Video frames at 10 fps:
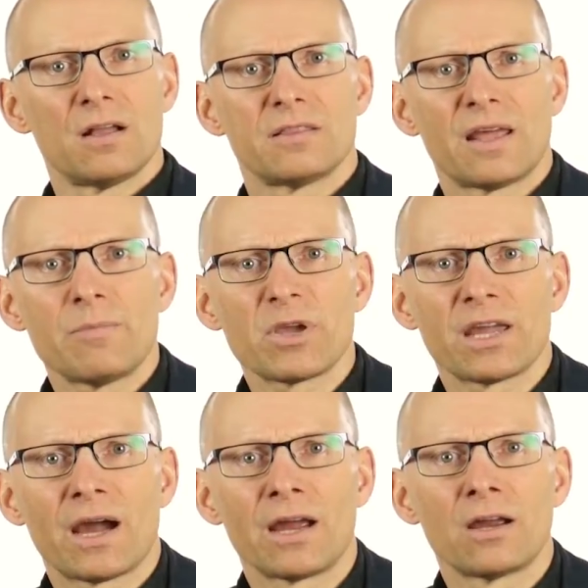Dynamic
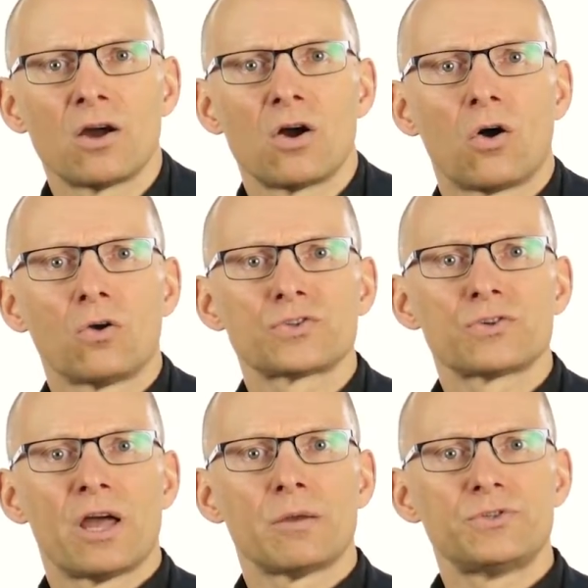AI also
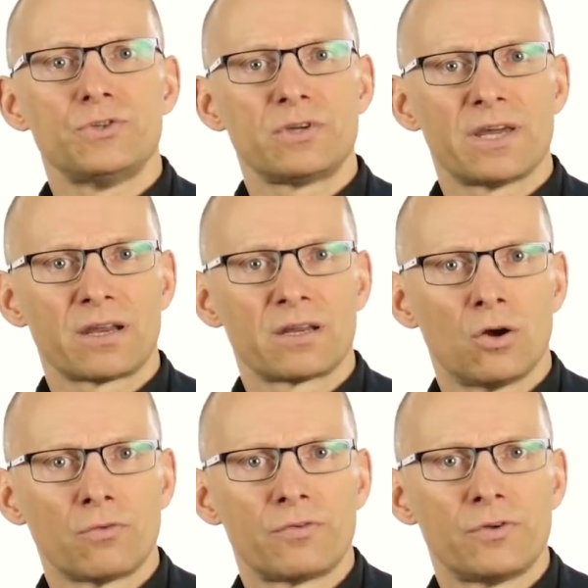helps you getting an
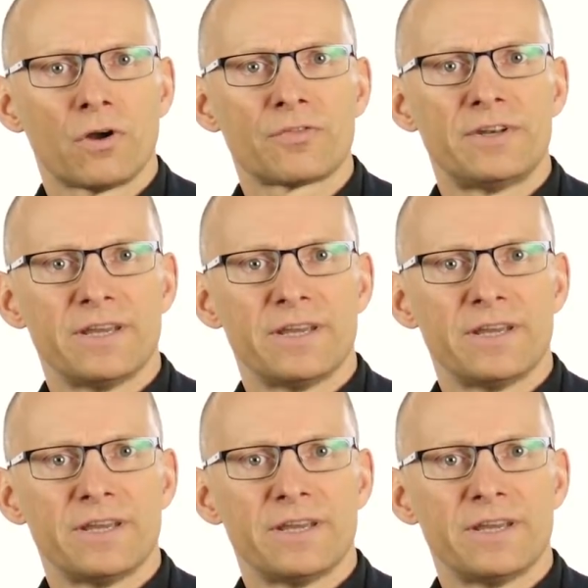overview of the